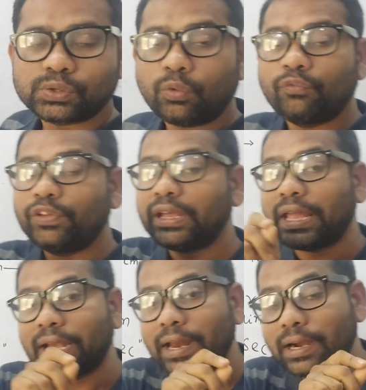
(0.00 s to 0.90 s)
So
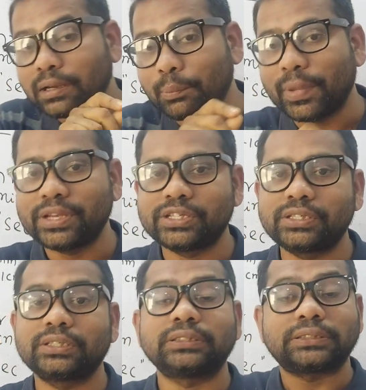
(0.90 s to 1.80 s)
we cannot
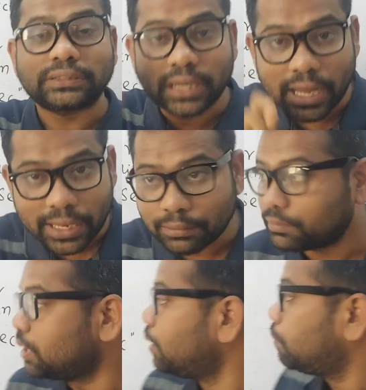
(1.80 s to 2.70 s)
measure the
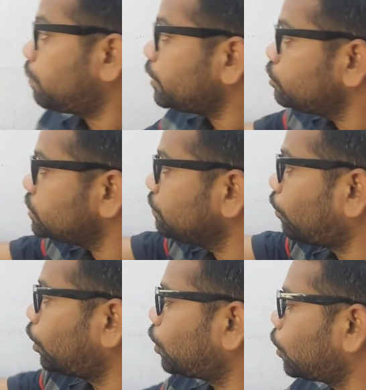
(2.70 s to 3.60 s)
time by
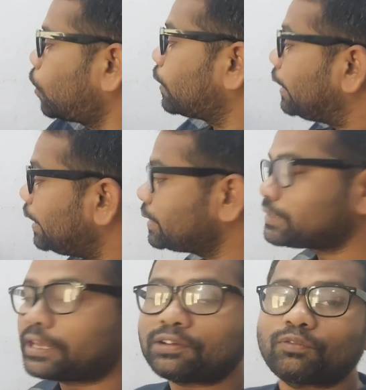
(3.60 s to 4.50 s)
using wall clock
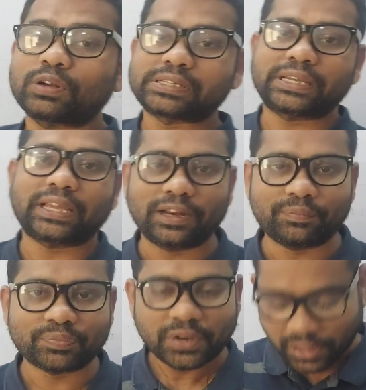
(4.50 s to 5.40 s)
less than 1 second.